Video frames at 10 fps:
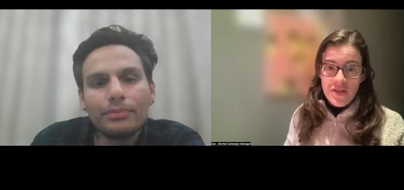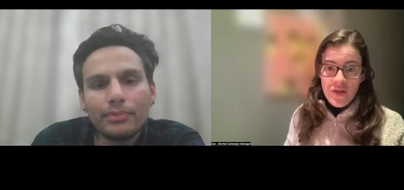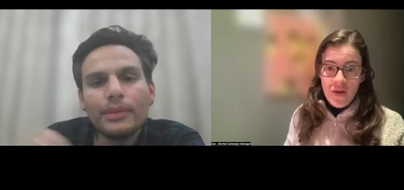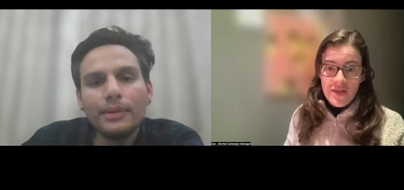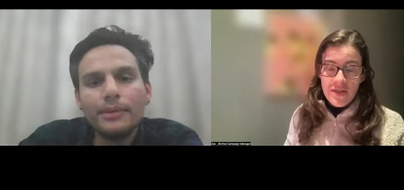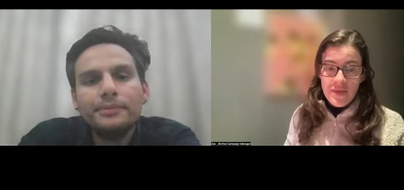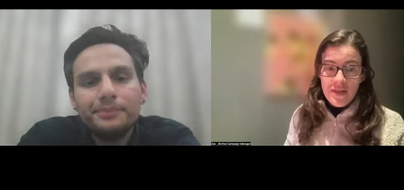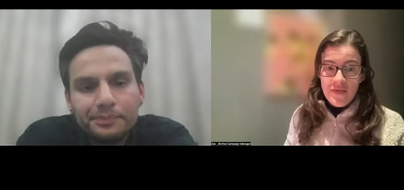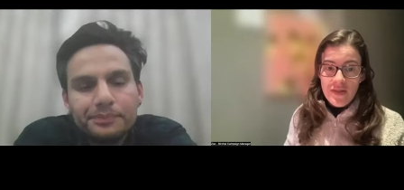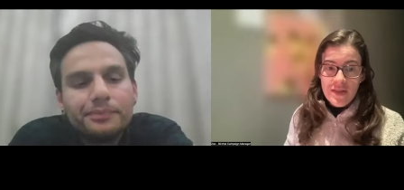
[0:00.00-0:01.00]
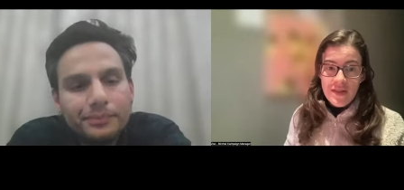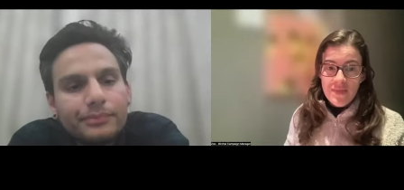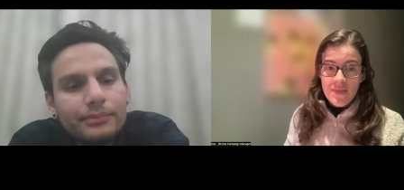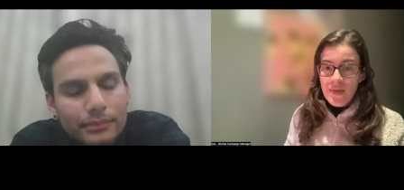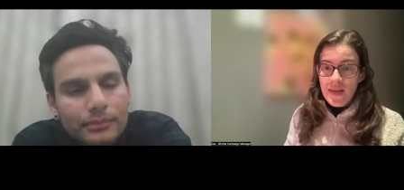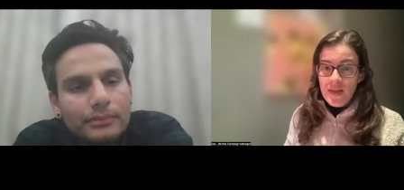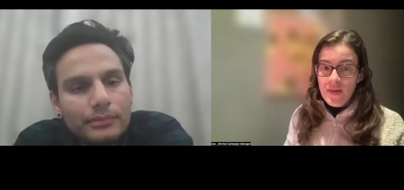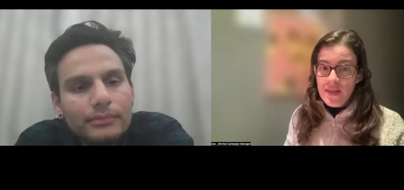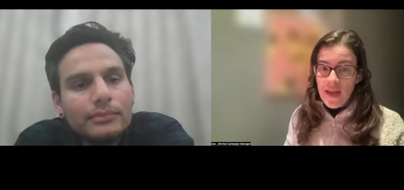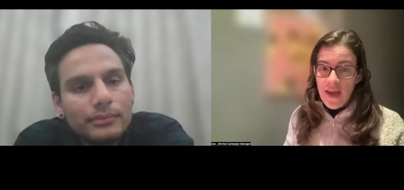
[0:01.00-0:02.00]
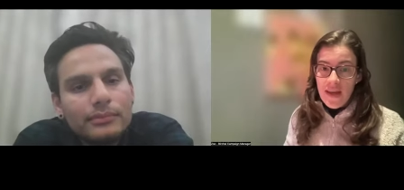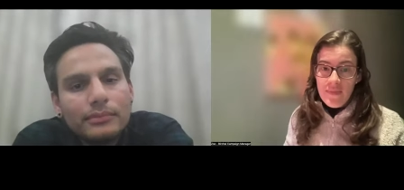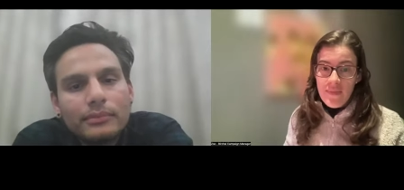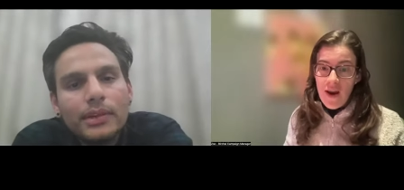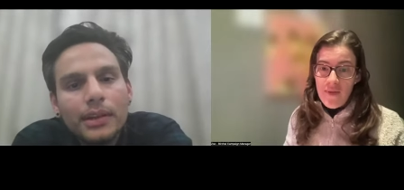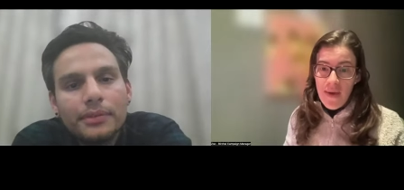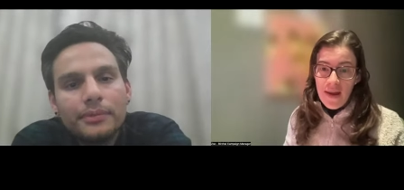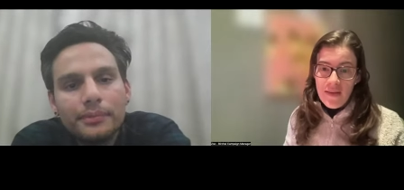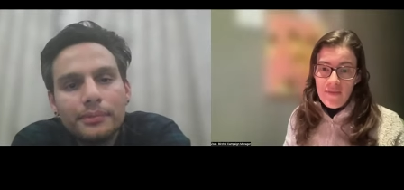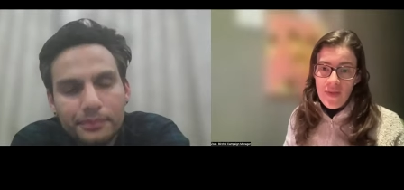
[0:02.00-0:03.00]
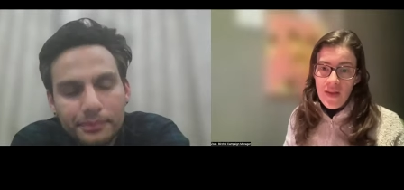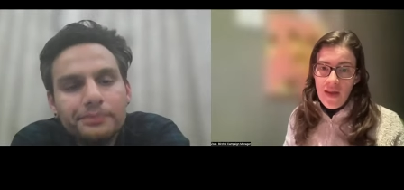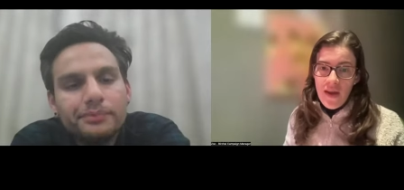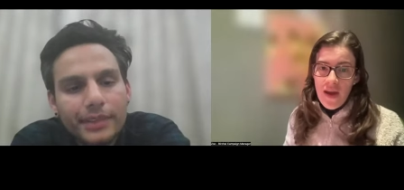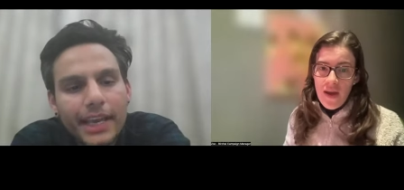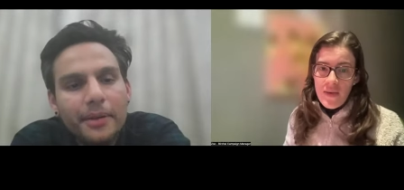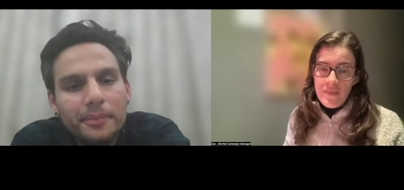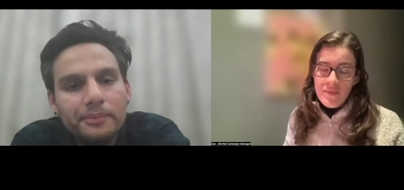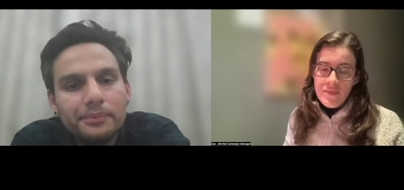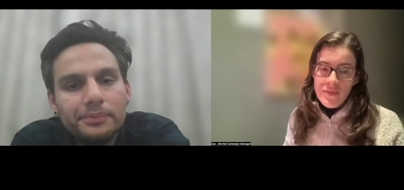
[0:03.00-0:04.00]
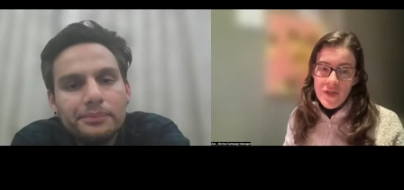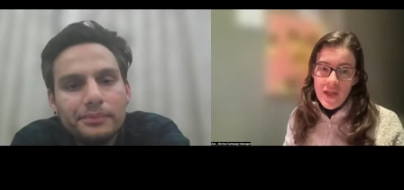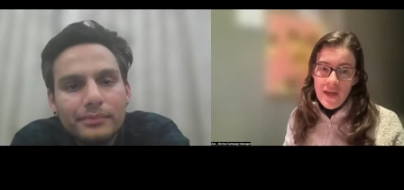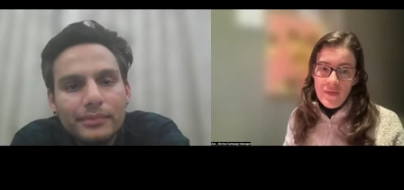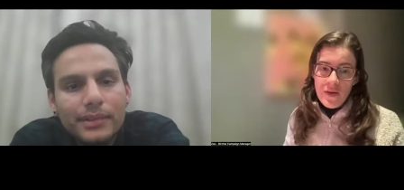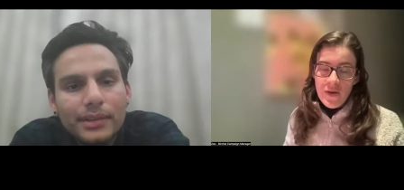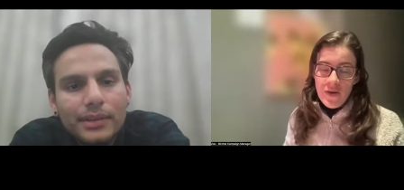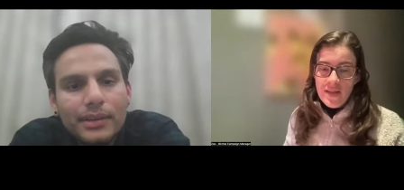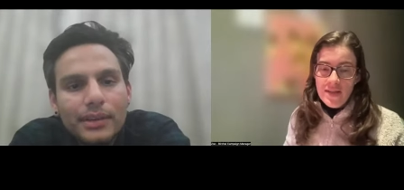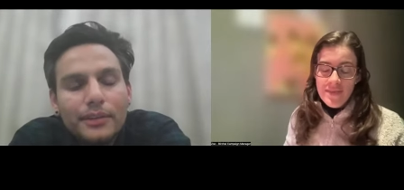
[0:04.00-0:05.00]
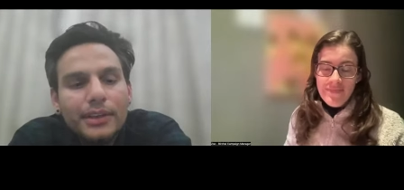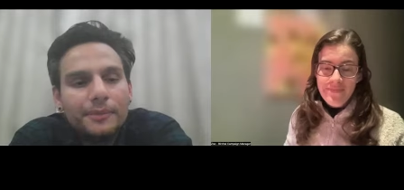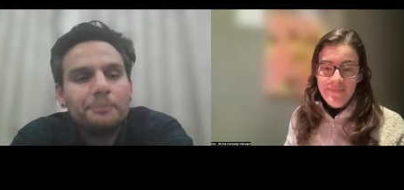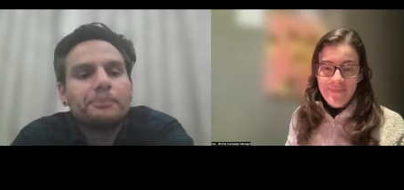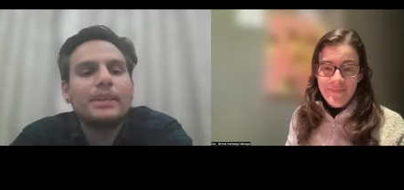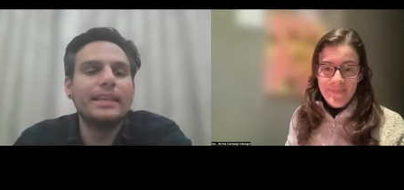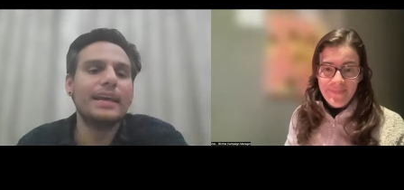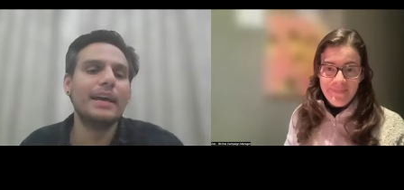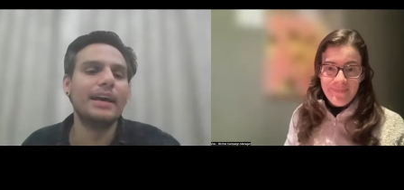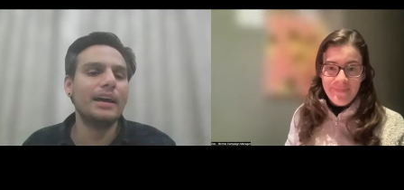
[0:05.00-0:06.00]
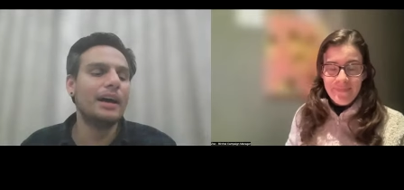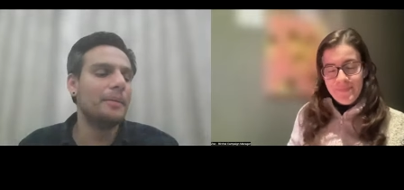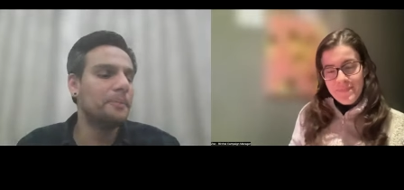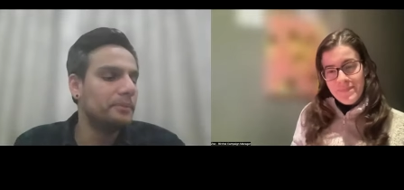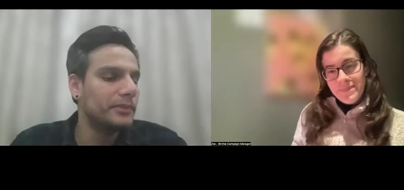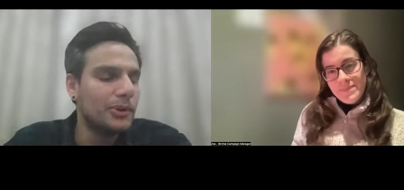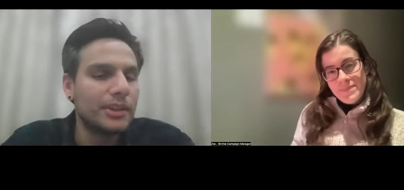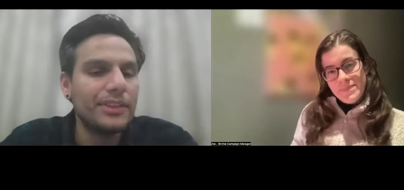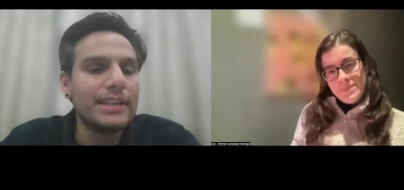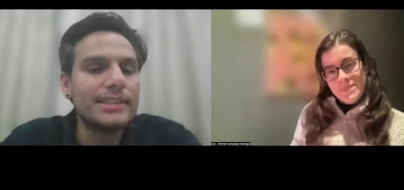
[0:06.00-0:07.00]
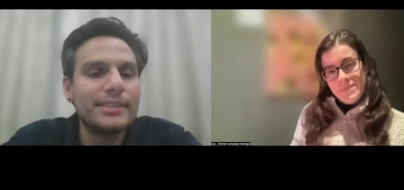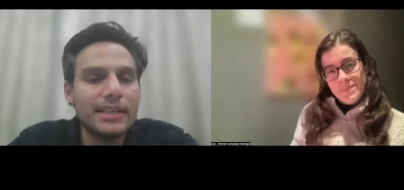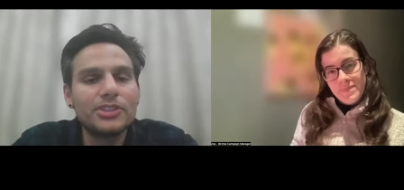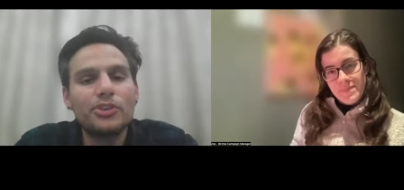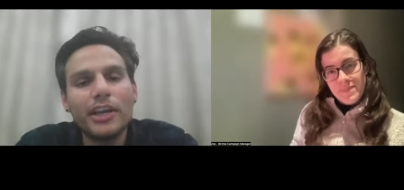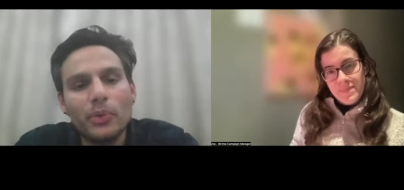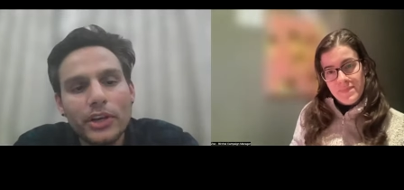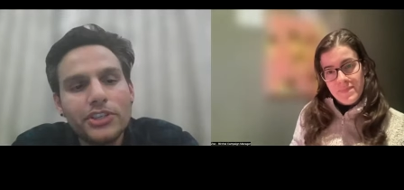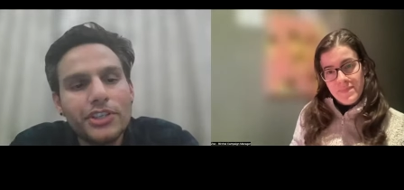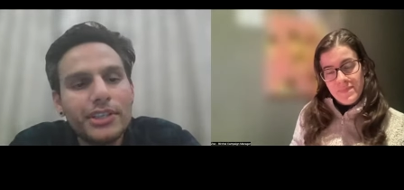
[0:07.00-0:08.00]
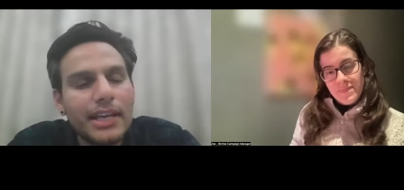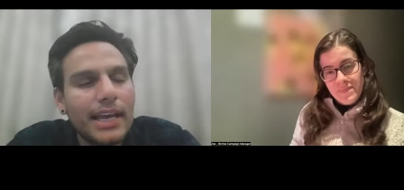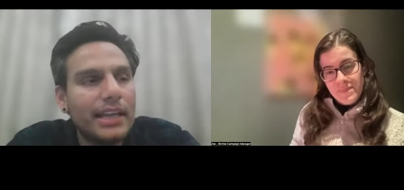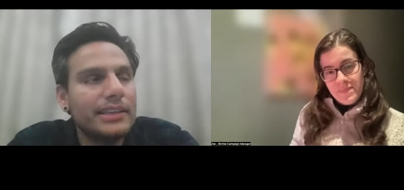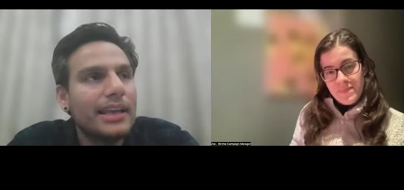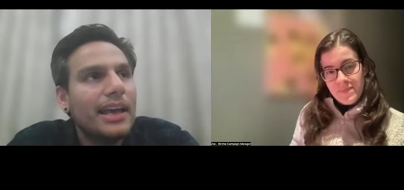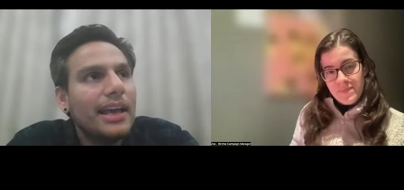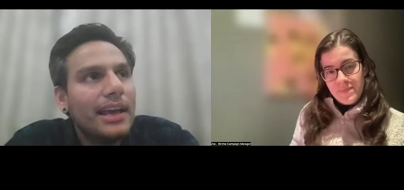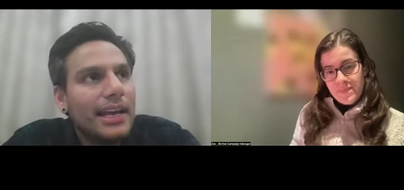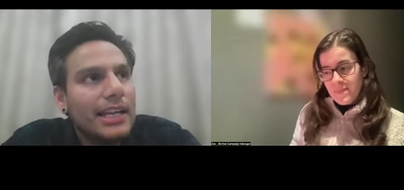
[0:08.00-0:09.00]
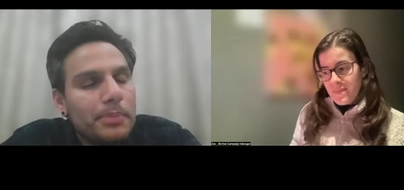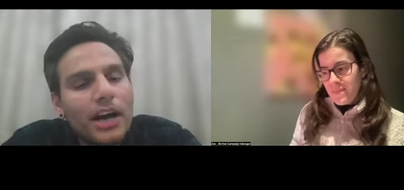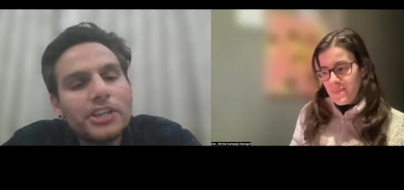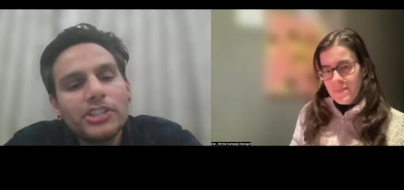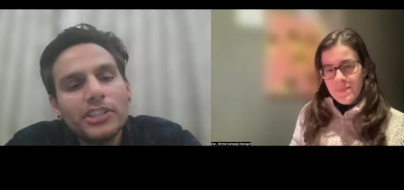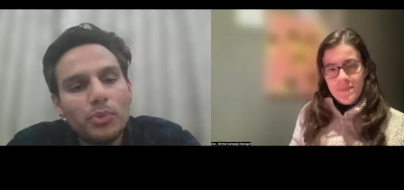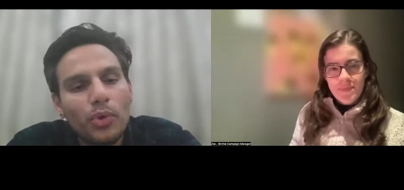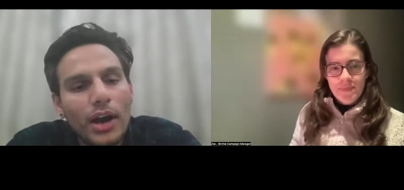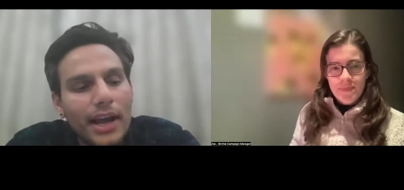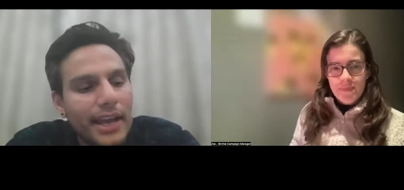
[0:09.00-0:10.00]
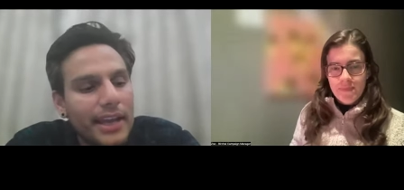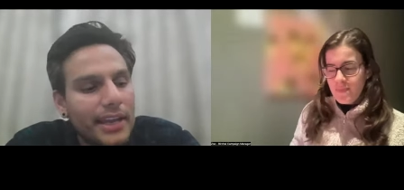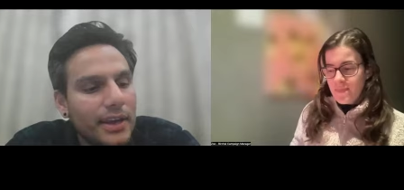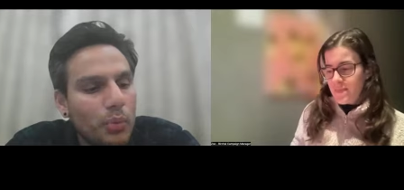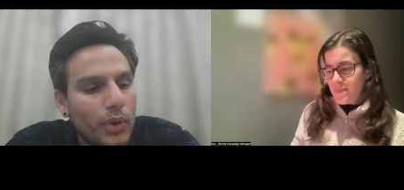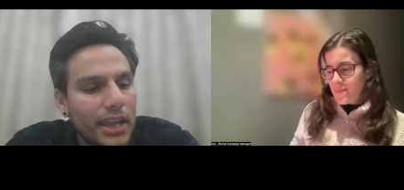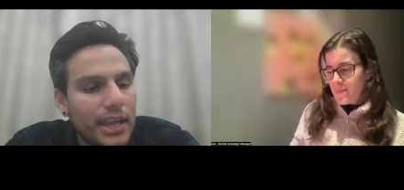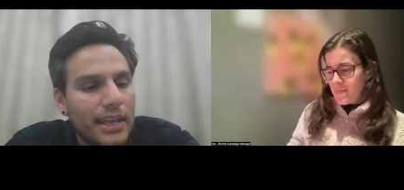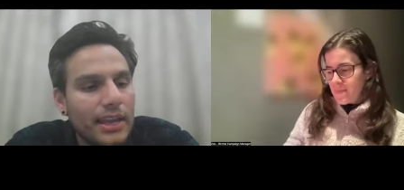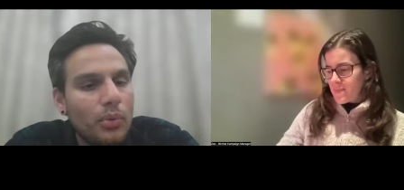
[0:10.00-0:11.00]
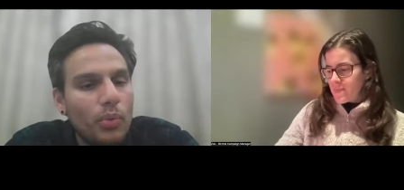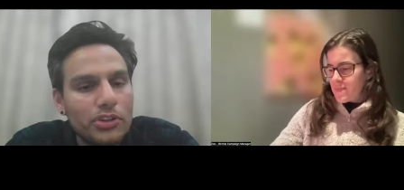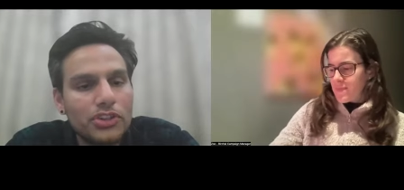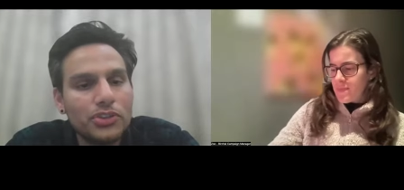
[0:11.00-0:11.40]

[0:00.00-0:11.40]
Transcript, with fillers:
Speaker 1: she's noticed some differences between Newtown and Parramatta. Yeah. Um, so yeah, curious.
Speaker 2: Yeah, um, look, that's that's a great question, and it's partially why we want